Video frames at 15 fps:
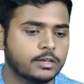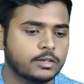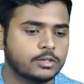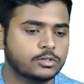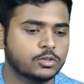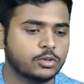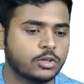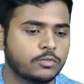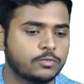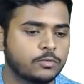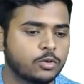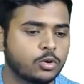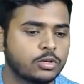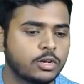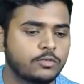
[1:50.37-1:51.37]
So the
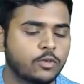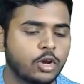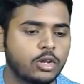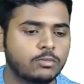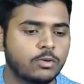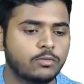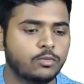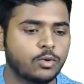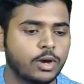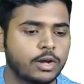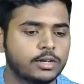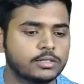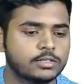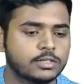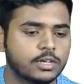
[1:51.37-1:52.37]
total volume of
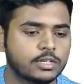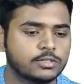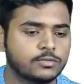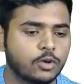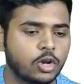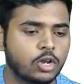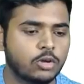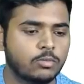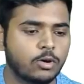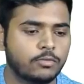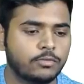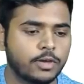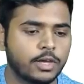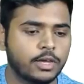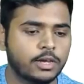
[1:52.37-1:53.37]
voids is volume
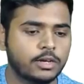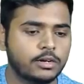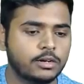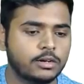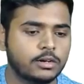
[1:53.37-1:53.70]
of air